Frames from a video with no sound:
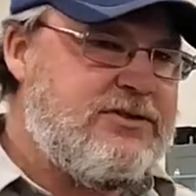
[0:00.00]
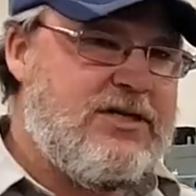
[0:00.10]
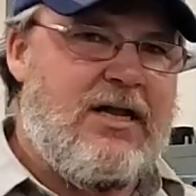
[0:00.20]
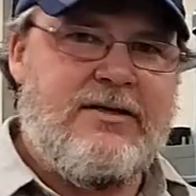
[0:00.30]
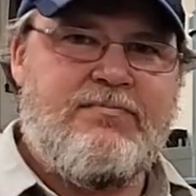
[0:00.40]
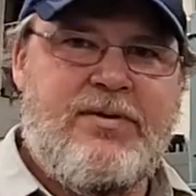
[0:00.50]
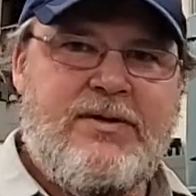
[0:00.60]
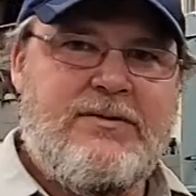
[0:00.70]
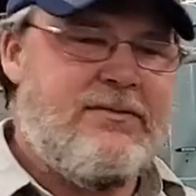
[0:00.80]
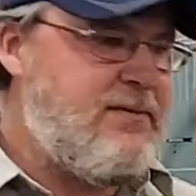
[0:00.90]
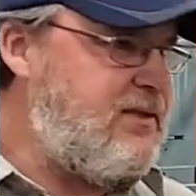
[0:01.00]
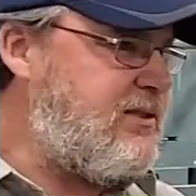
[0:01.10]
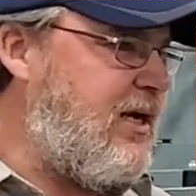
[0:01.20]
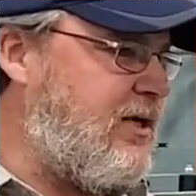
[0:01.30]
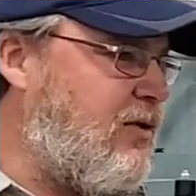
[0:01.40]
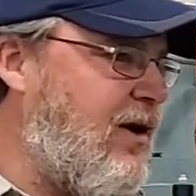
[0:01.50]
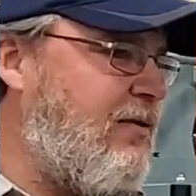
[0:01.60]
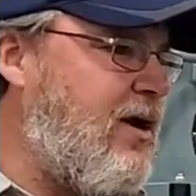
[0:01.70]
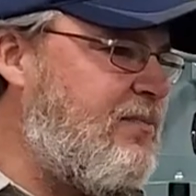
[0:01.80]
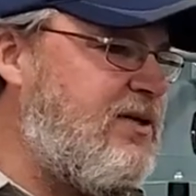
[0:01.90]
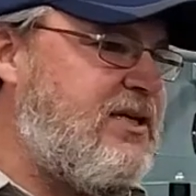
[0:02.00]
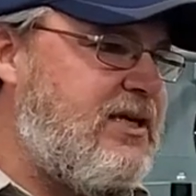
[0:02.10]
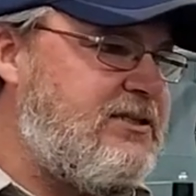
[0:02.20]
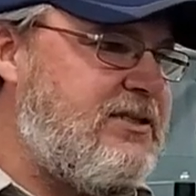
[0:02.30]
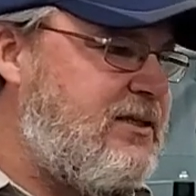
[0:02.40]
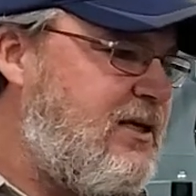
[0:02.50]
solid build. It's got a great reputation.